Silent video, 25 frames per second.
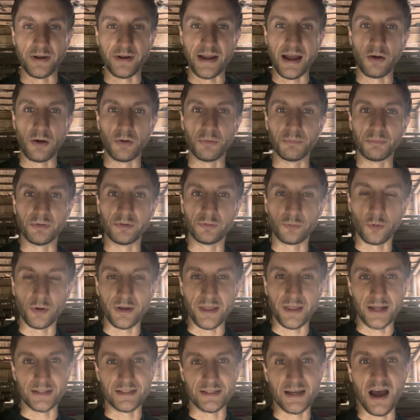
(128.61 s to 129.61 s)
Now,
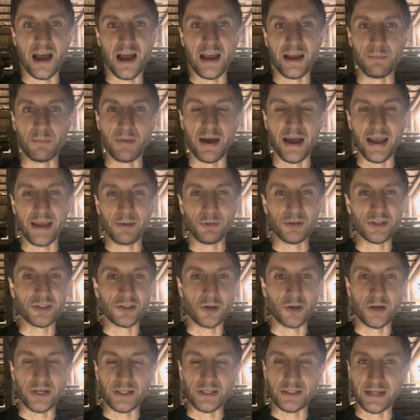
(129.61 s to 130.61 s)
before that time, I was
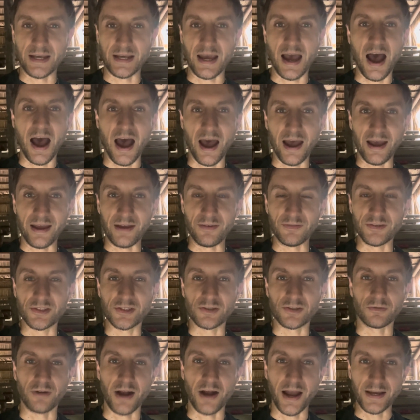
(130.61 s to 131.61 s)
starting to get hives,
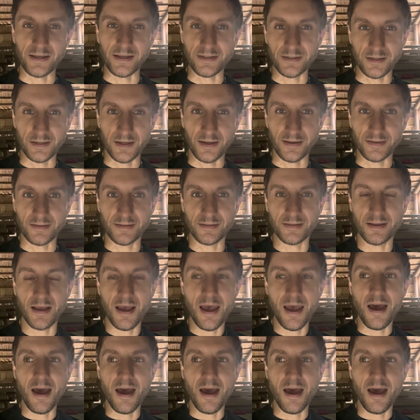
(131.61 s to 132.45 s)
psoriasis.